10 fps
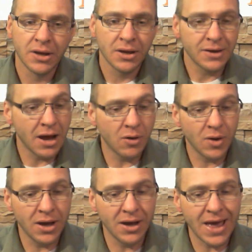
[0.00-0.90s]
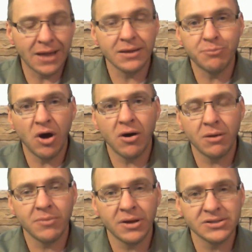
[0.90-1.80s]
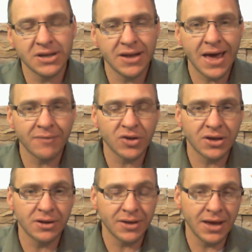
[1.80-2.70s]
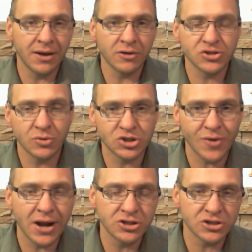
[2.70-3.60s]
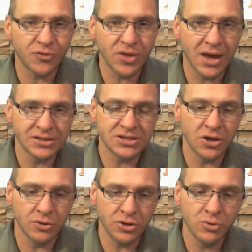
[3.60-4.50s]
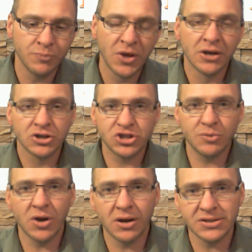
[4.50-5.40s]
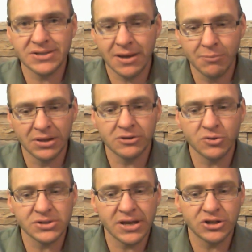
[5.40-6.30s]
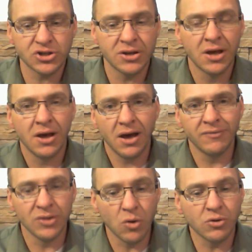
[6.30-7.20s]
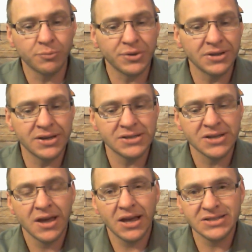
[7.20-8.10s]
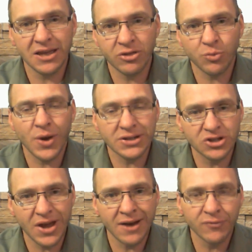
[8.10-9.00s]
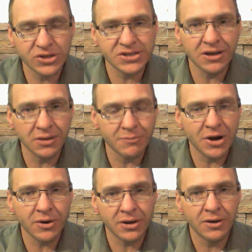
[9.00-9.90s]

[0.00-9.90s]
Now, uh, Allie Bohm is an advocate and also a strategist for the ACLU. She went on to say militarization of local police is a threat to every single American.